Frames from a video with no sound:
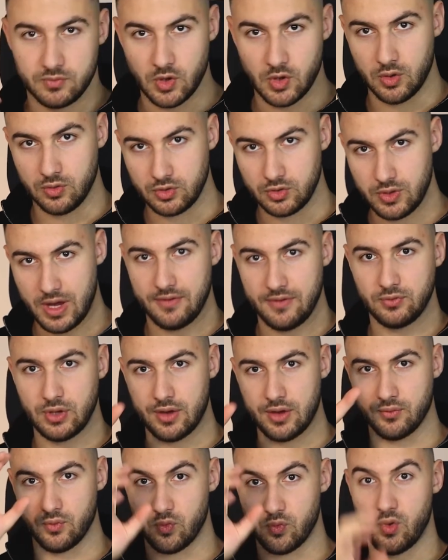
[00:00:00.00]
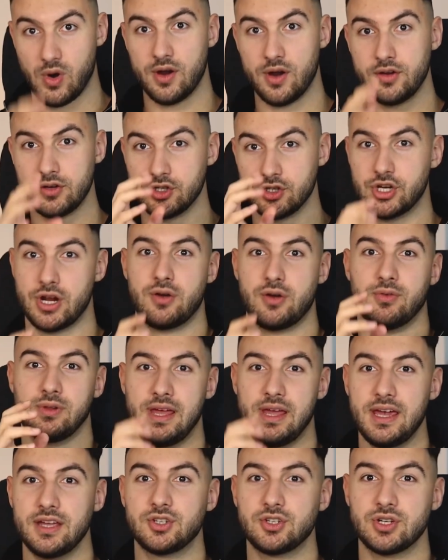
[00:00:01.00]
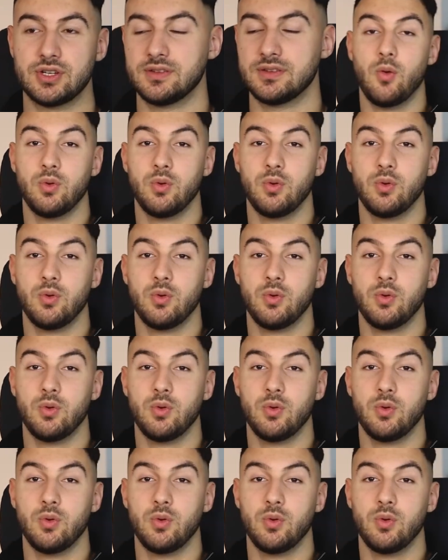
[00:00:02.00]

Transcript: No, you have to have one general agent.